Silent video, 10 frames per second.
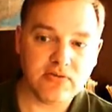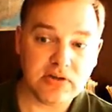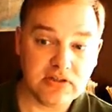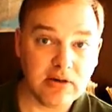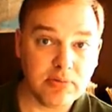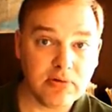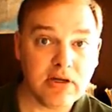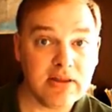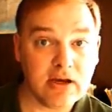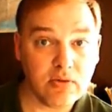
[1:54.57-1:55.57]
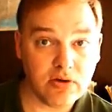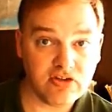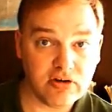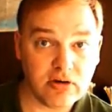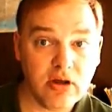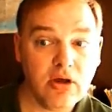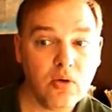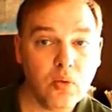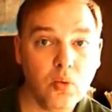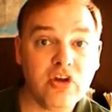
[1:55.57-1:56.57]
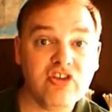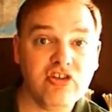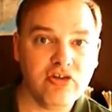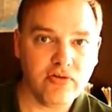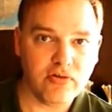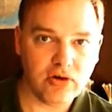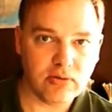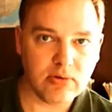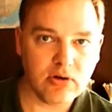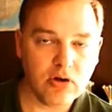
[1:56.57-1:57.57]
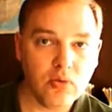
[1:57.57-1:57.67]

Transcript: For example, in that question, which is your phone number?